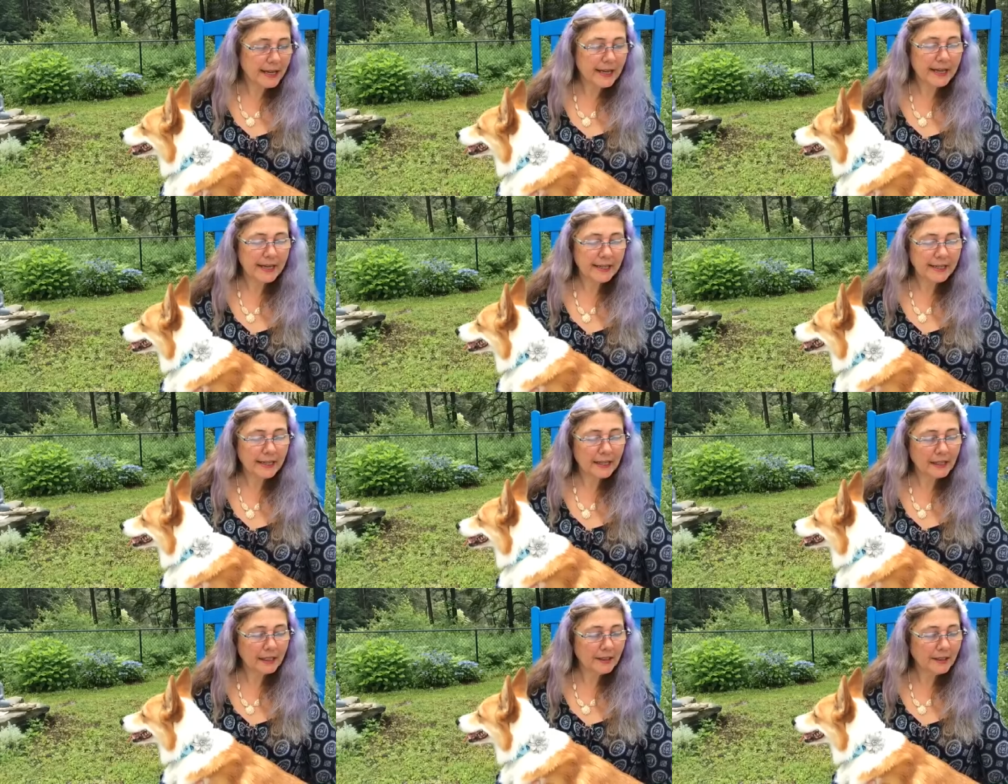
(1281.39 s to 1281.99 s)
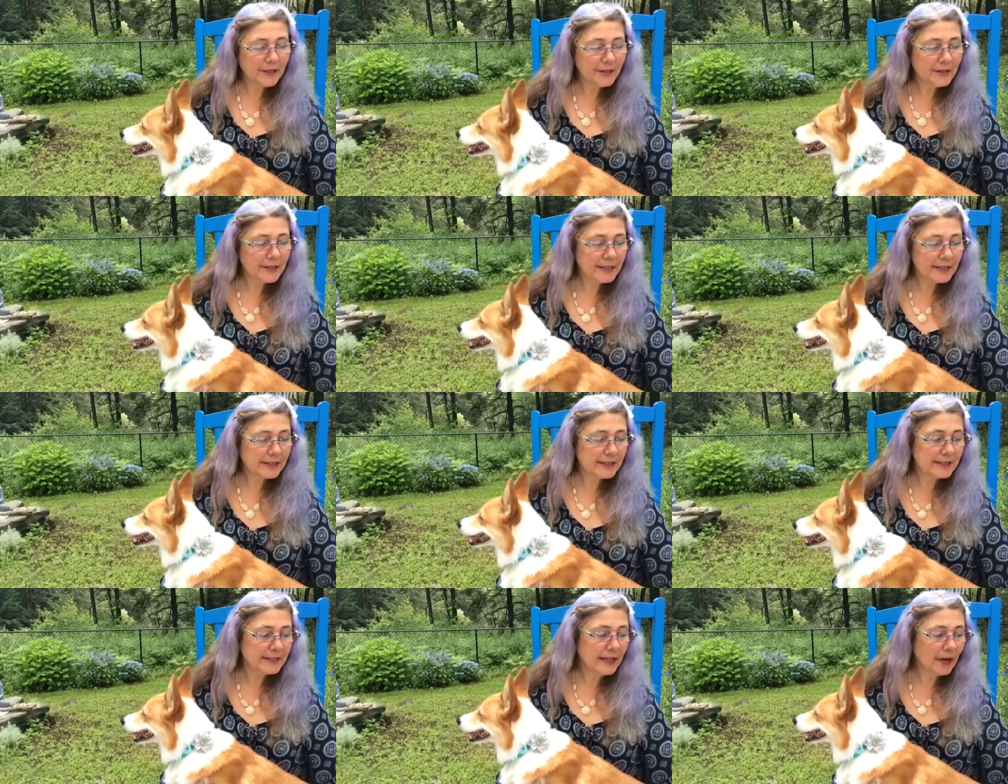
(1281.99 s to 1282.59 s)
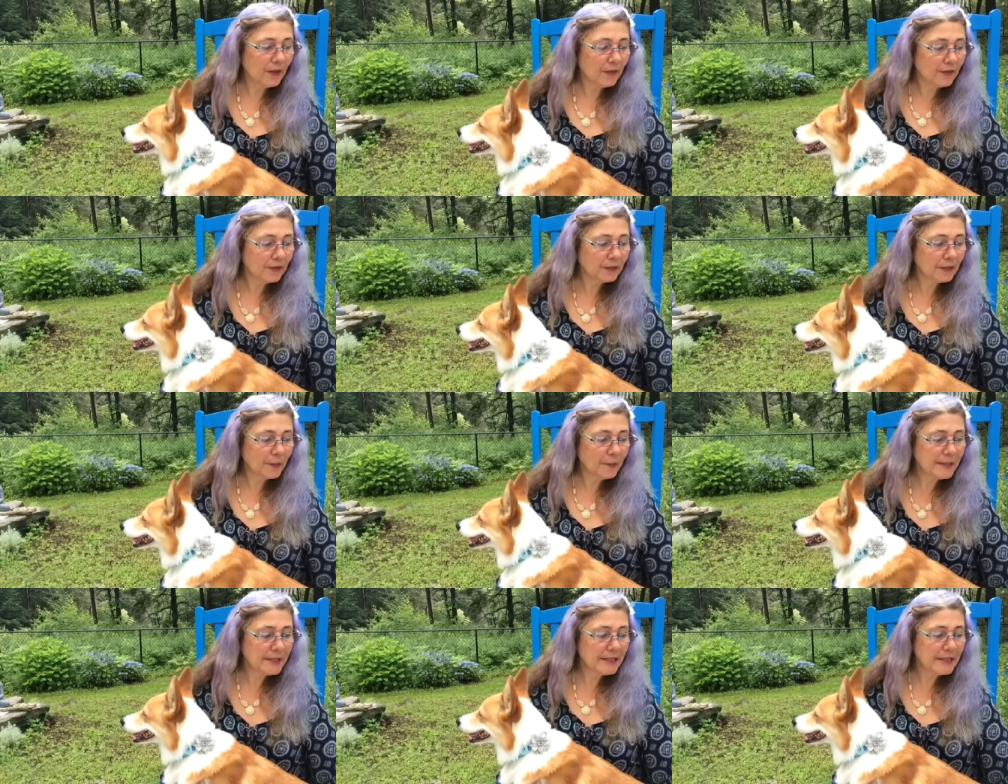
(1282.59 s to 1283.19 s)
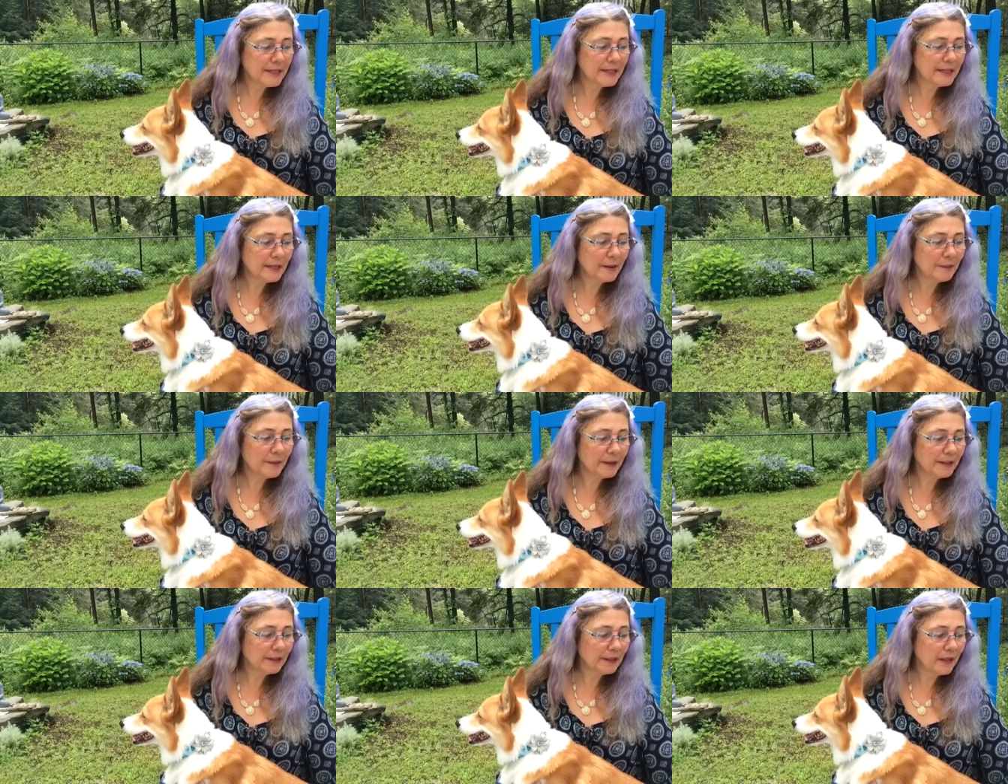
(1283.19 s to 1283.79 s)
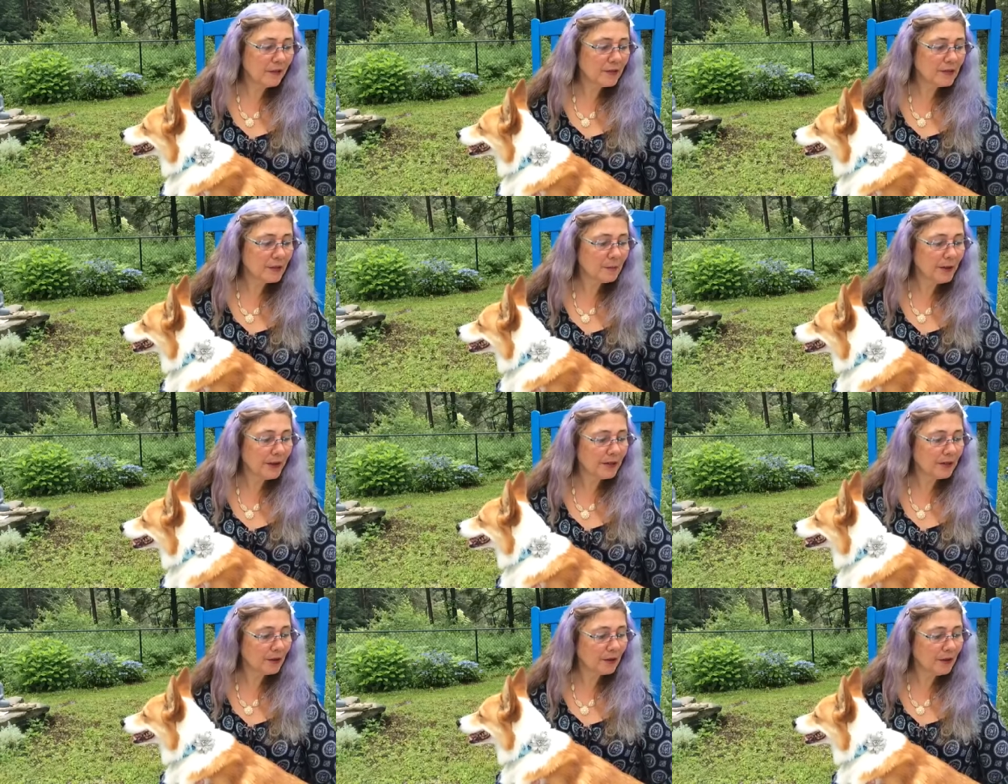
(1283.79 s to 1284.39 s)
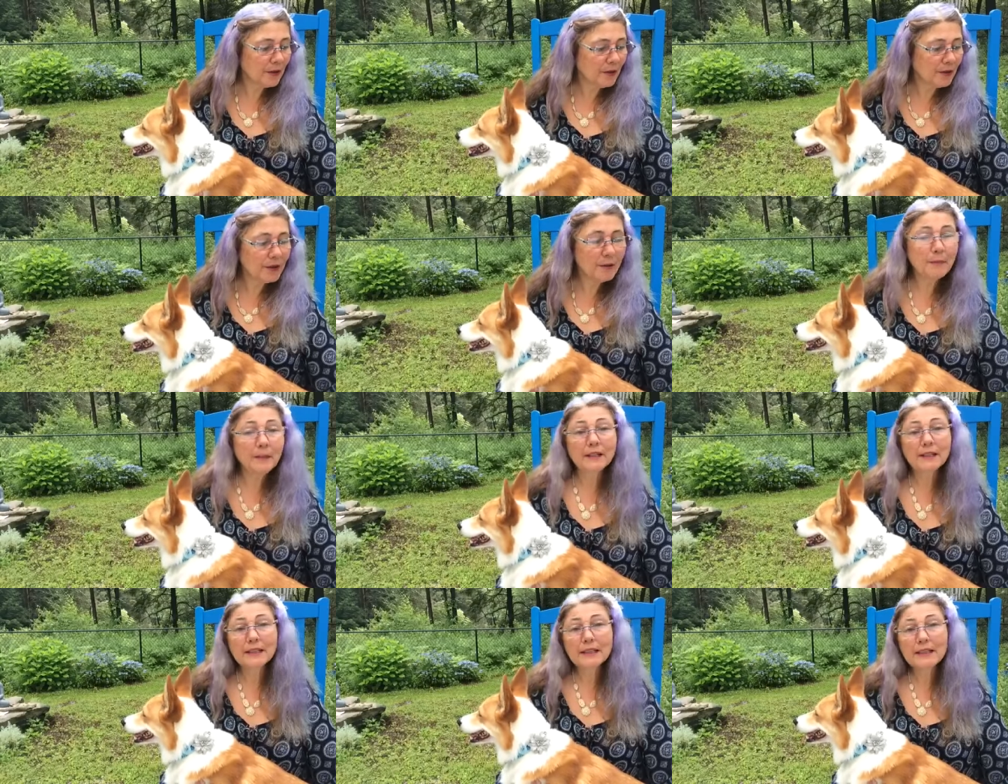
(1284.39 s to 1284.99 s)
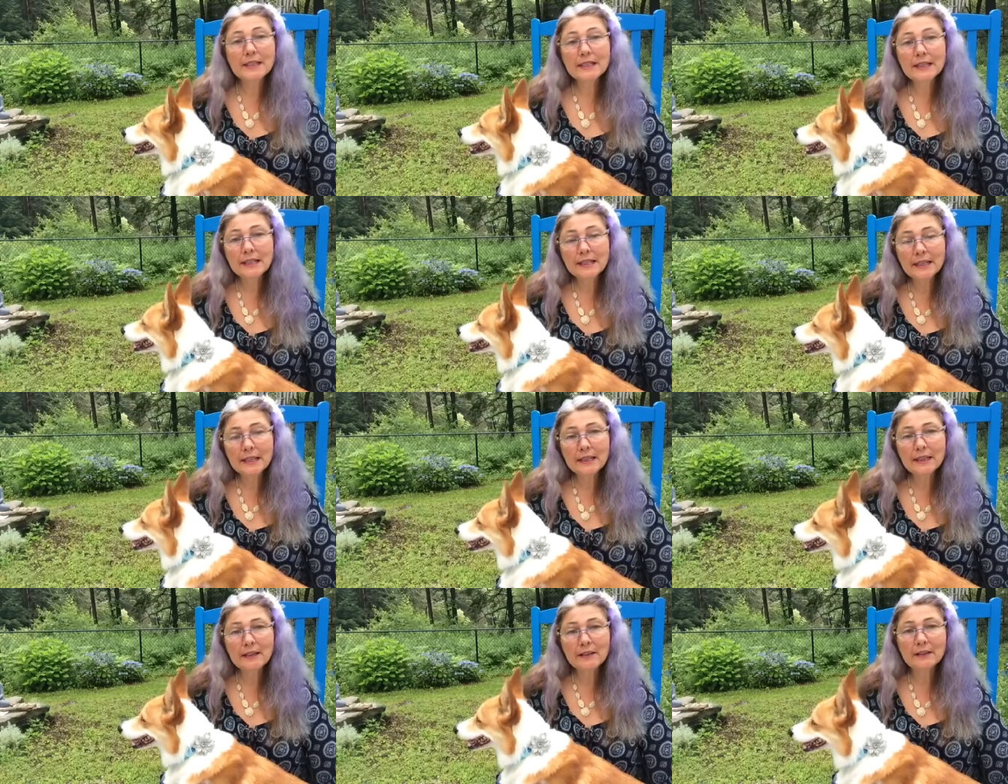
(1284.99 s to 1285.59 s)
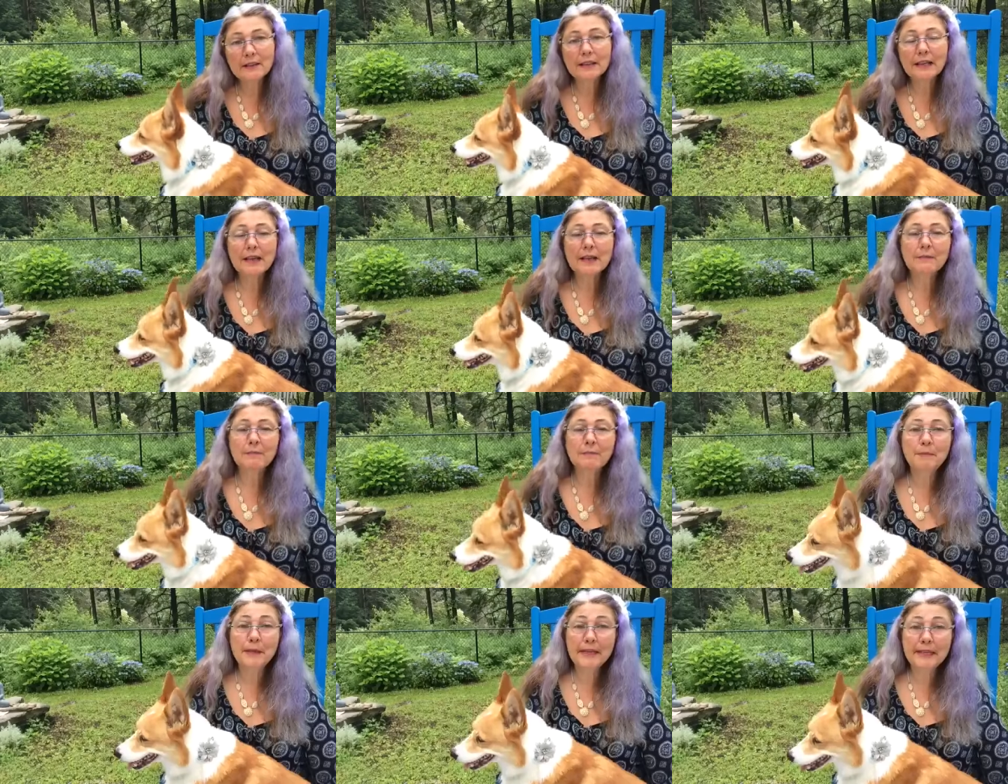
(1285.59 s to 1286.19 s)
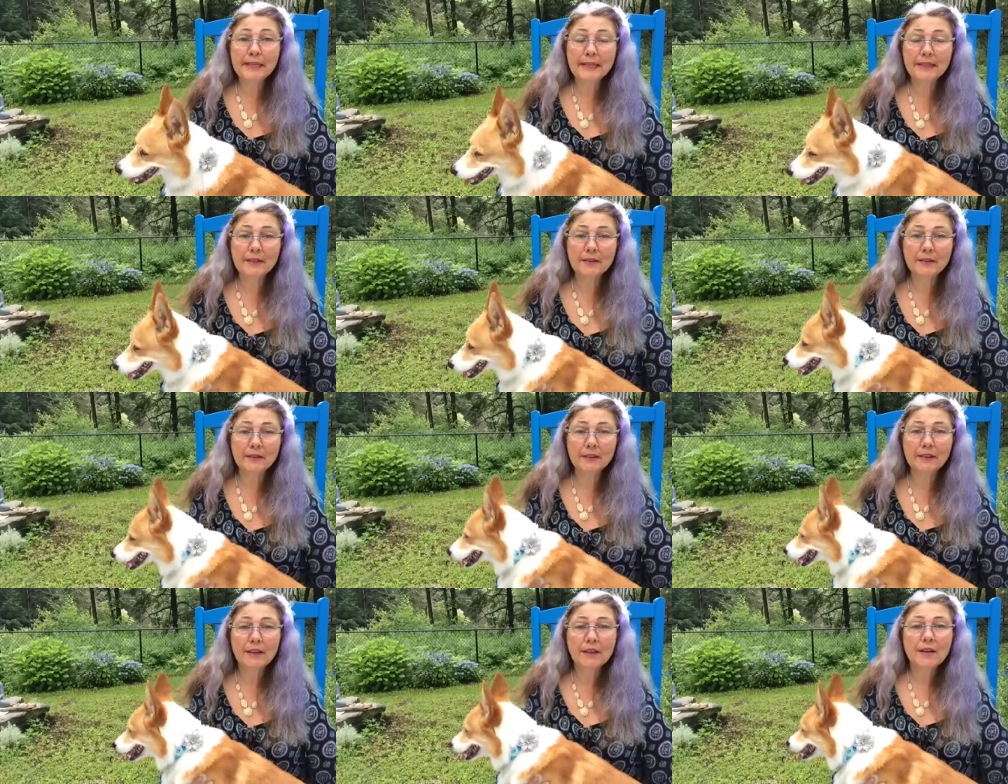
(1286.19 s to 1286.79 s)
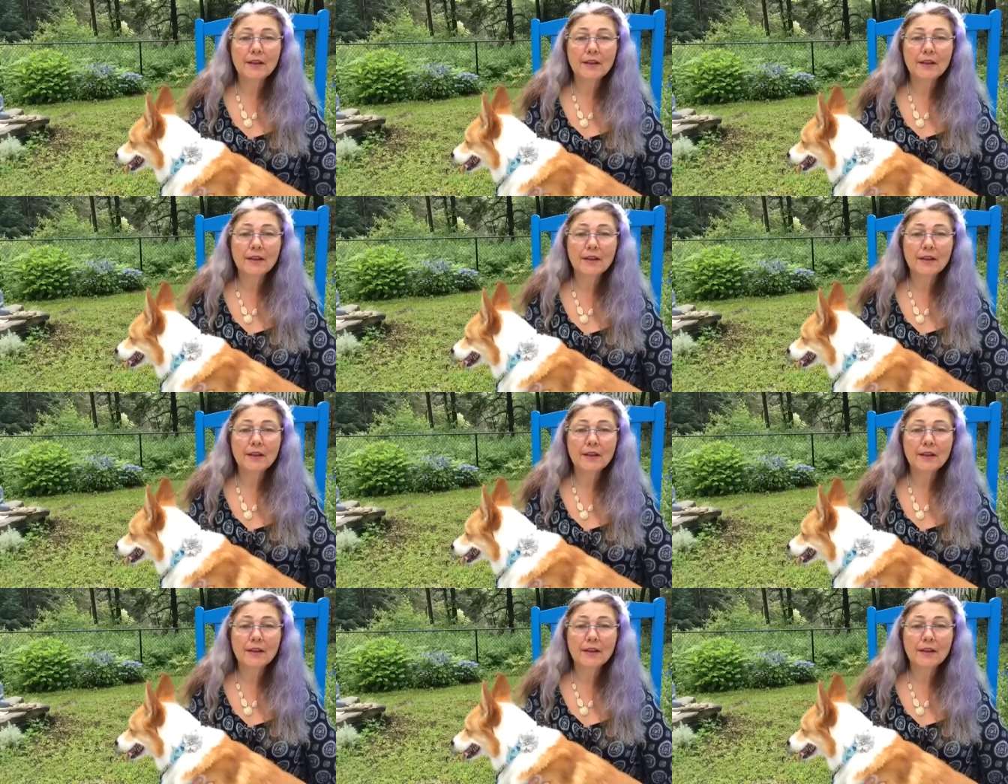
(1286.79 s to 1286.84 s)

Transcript: and it clears self-limiting beliefs about your own ability to heal and be healed.